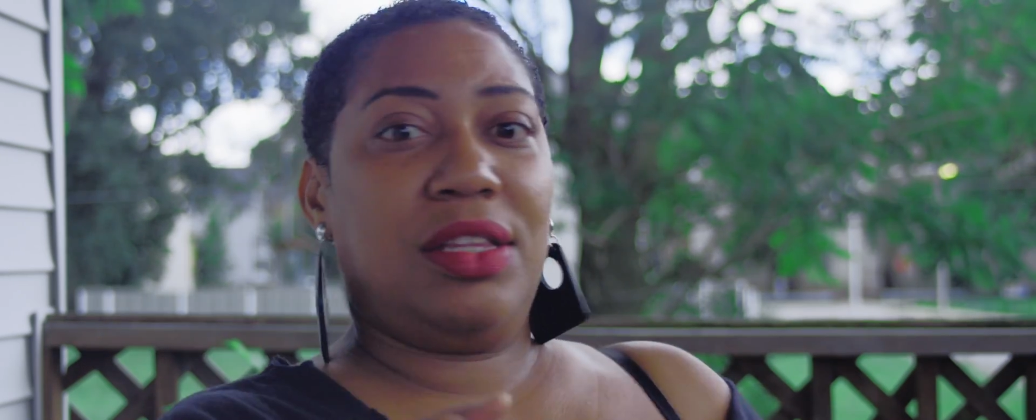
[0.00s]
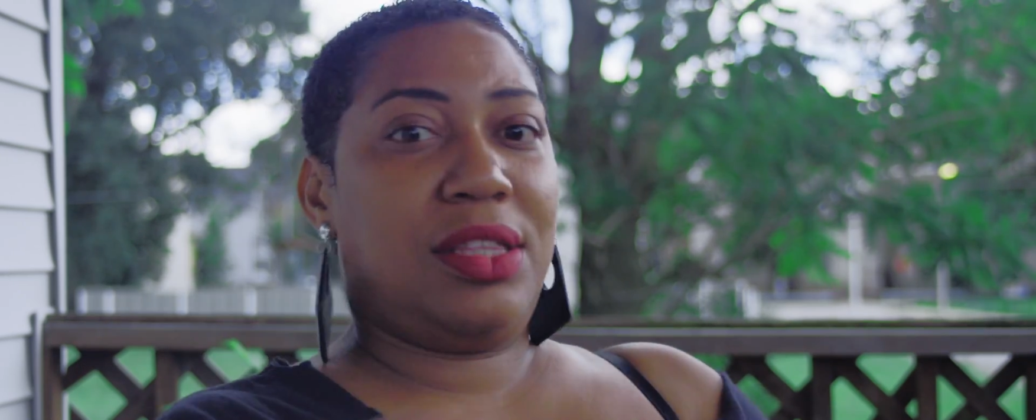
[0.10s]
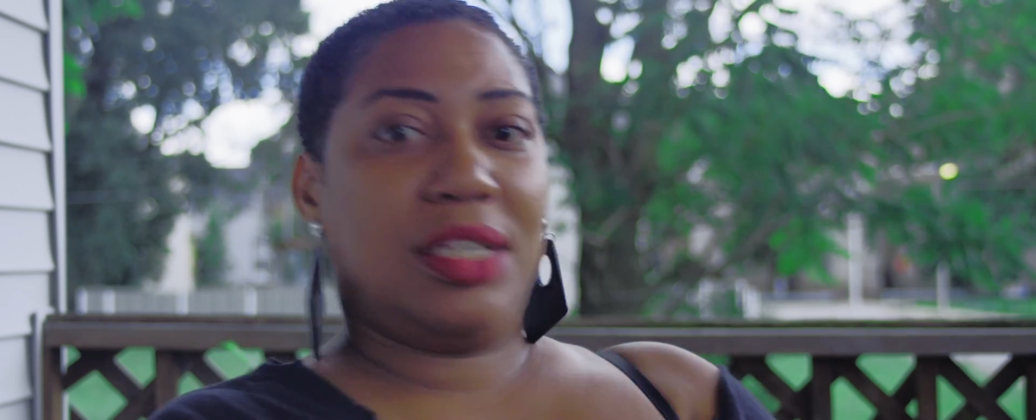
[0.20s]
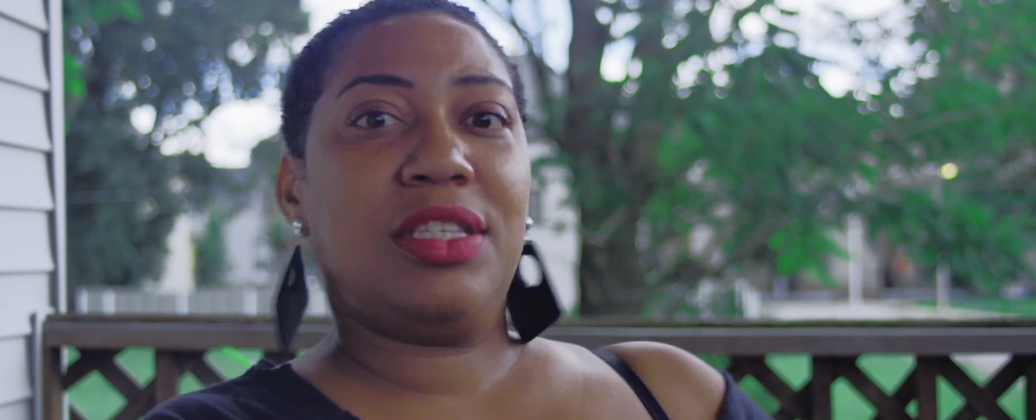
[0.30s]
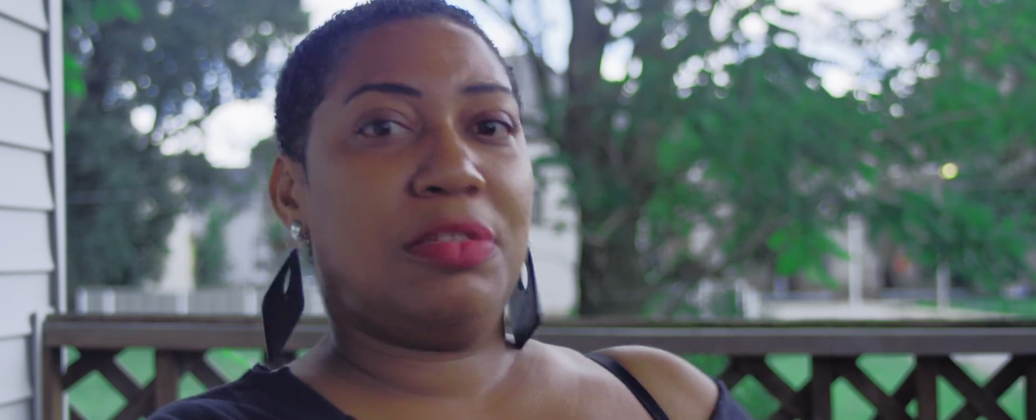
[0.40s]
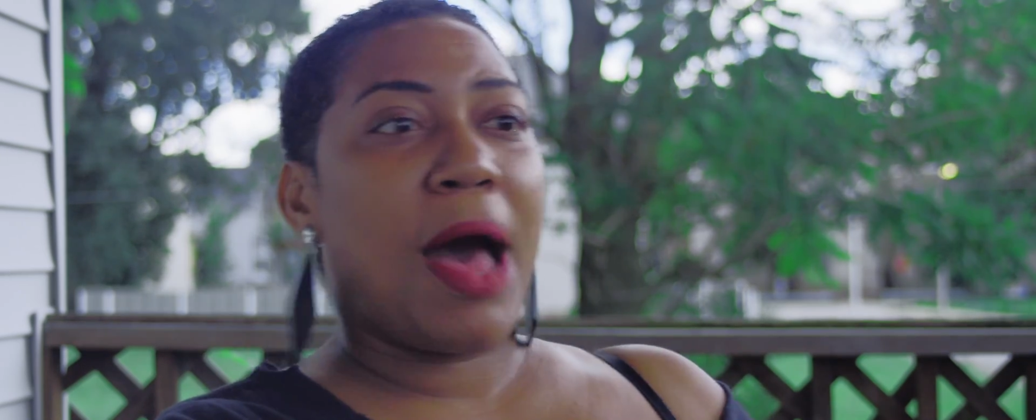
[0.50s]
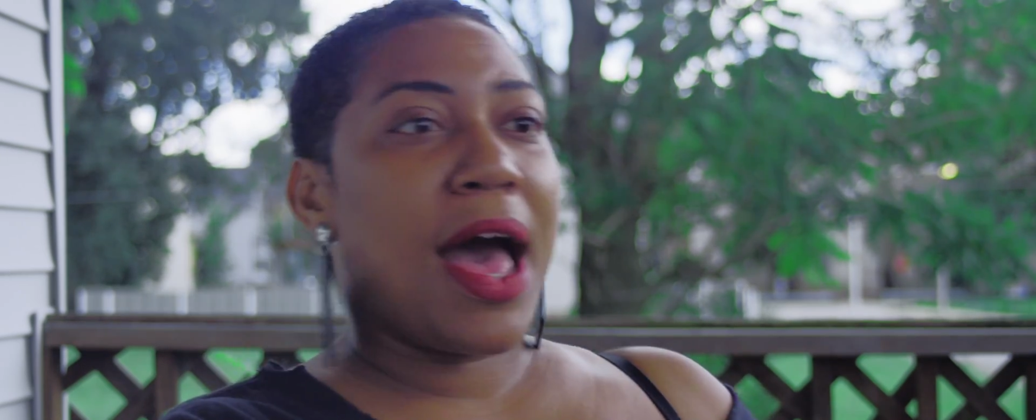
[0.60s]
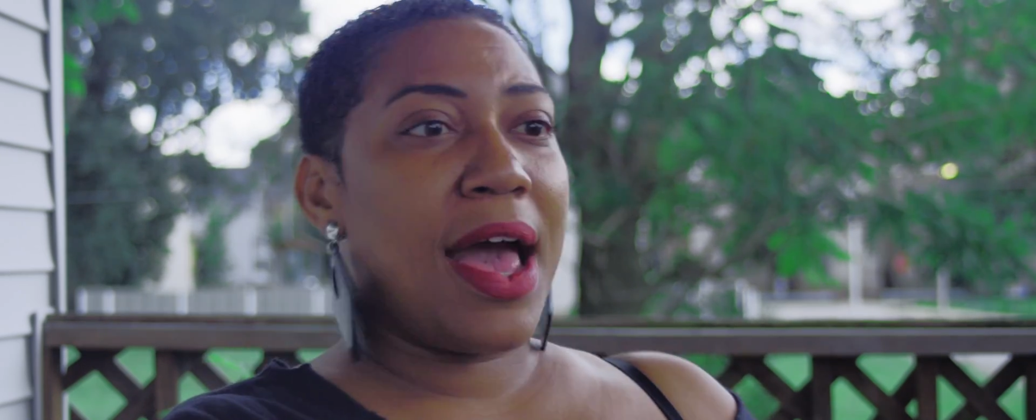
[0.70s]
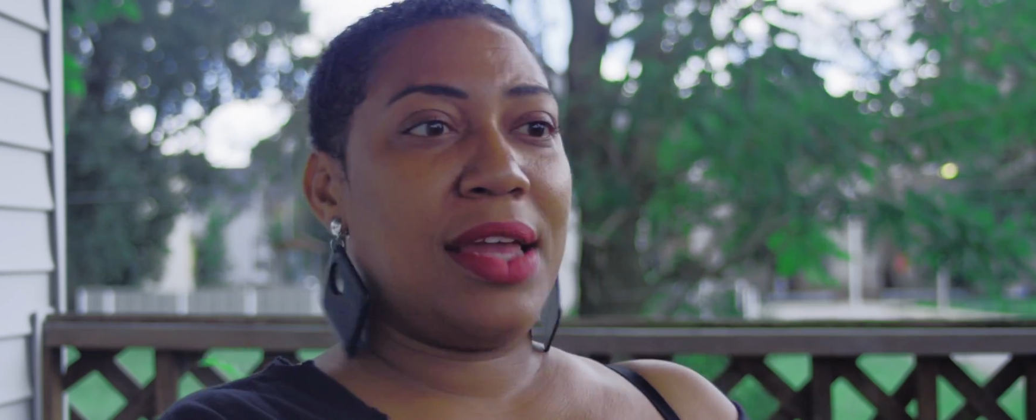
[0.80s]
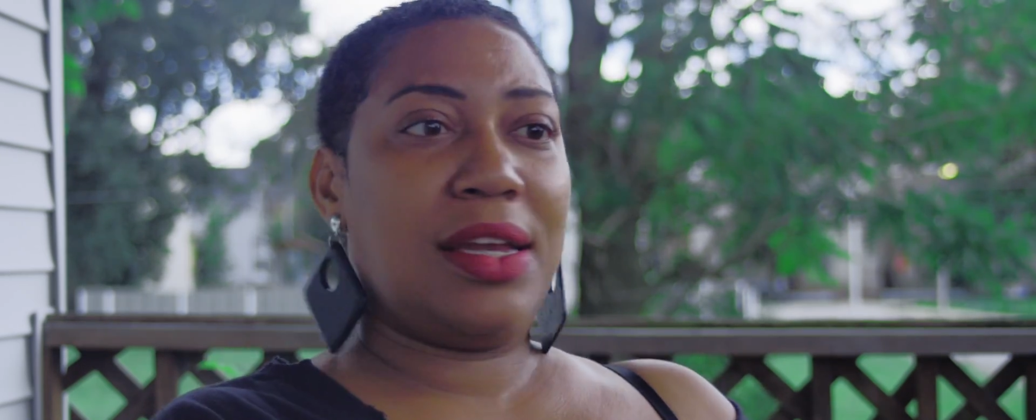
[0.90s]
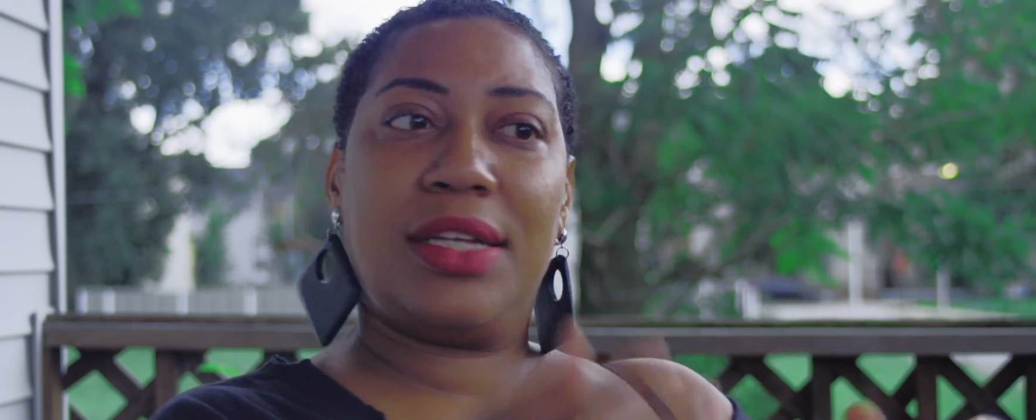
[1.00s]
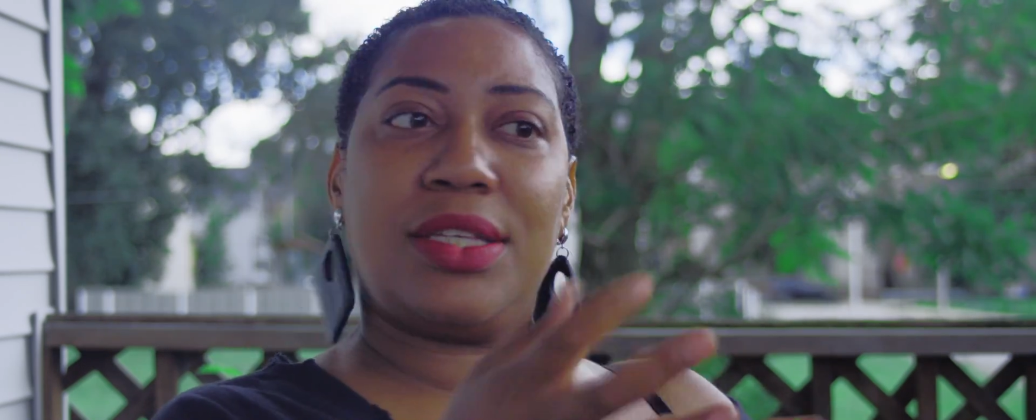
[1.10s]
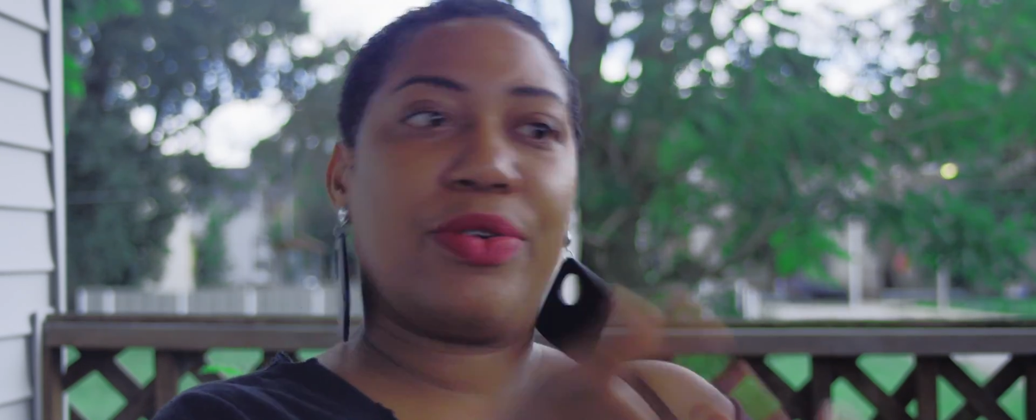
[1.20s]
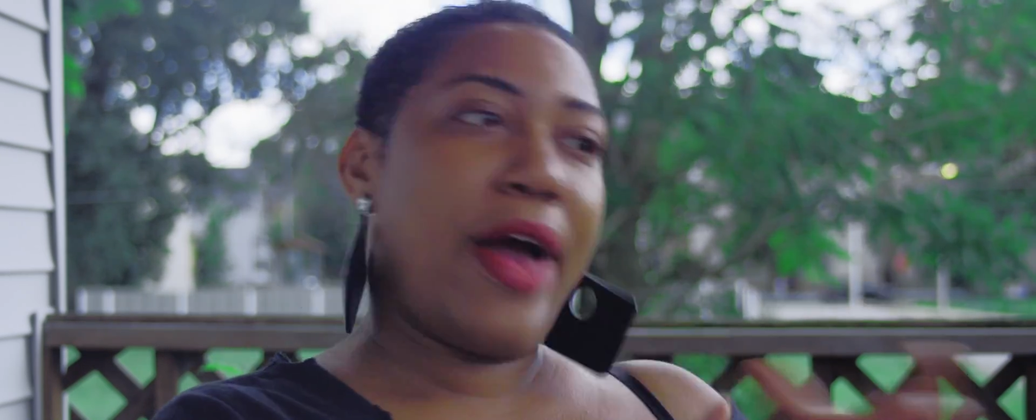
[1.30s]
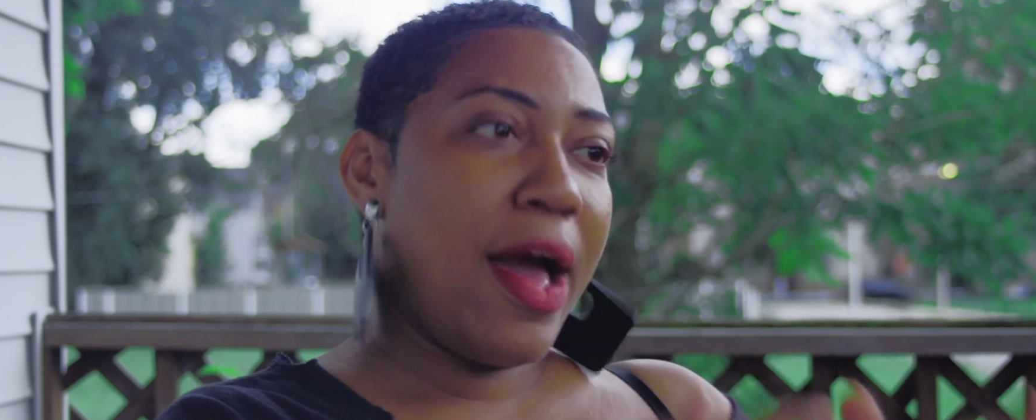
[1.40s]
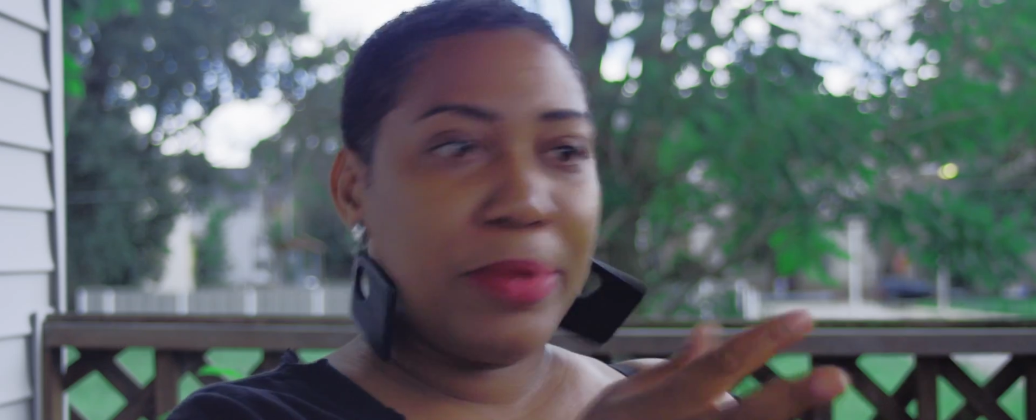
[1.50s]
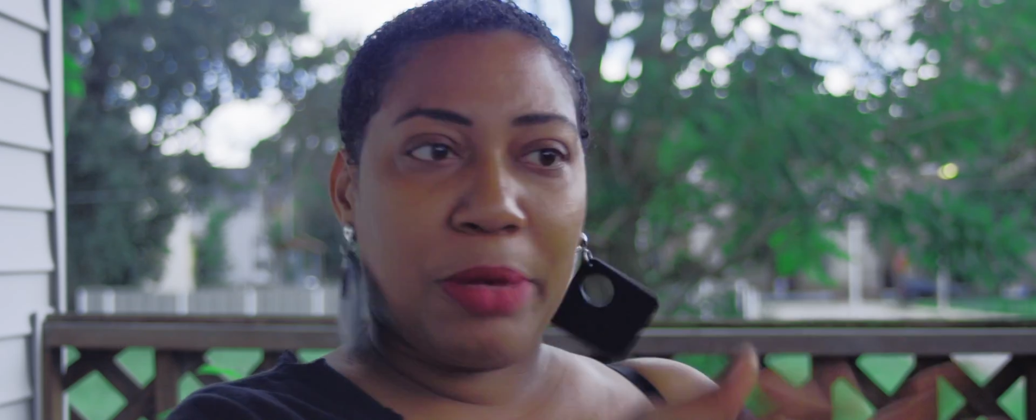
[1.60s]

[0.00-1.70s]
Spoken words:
this is mine and this crab